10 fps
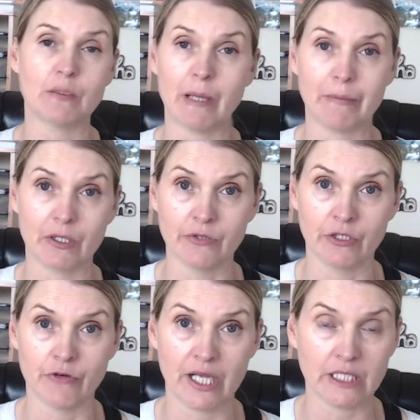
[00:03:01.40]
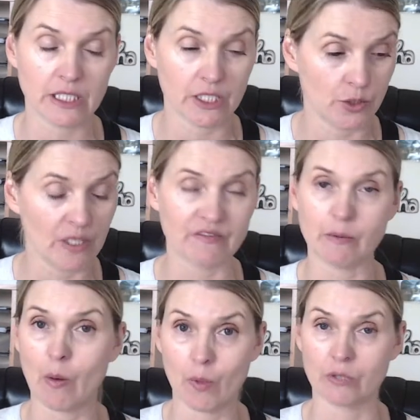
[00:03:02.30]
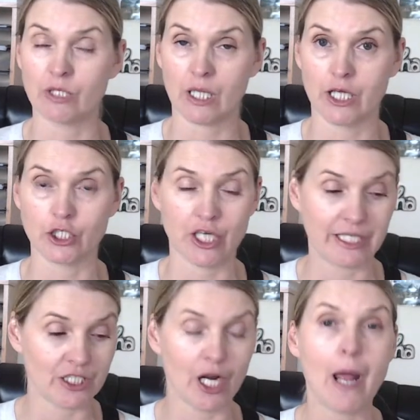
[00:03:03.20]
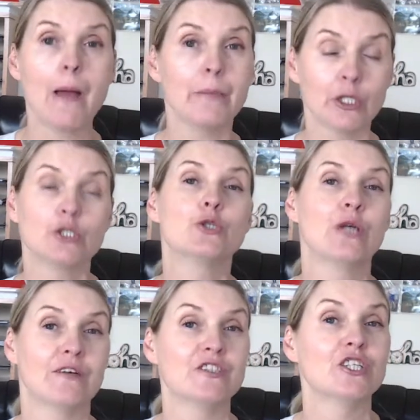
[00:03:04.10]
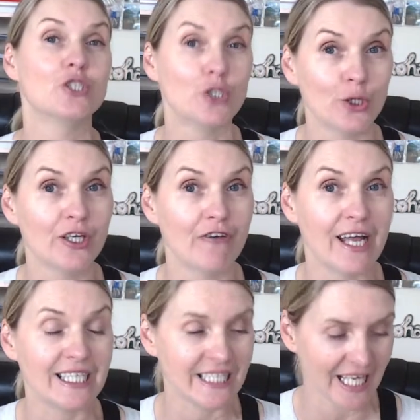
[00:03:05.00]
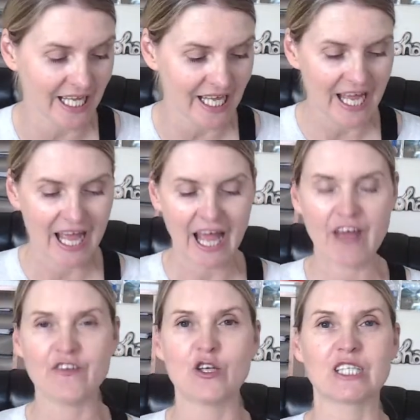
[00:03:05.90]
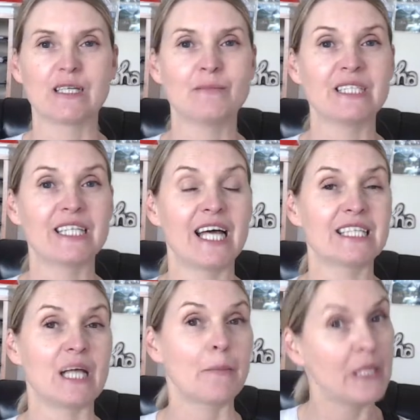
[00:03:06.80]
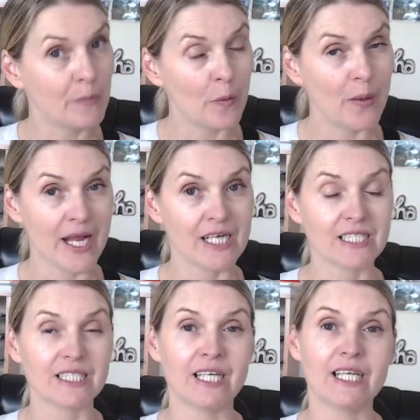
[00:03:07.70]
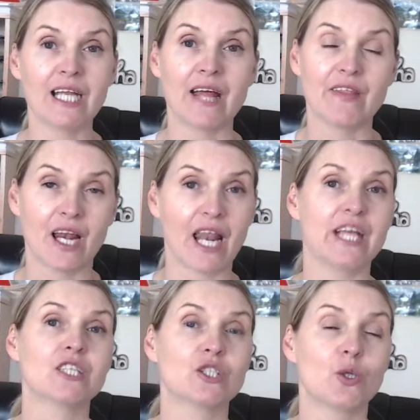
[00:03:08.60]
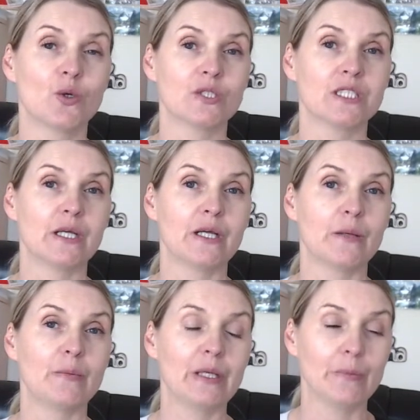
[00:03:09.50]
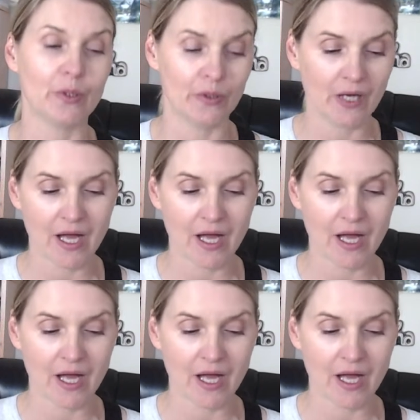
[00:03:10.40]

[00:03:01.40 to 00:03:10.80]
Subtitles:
be a brilliant writer, you don't have to be a world-class writer, but you do have to enjoy writing. If you're somebody that's a people person and that likes talking to people,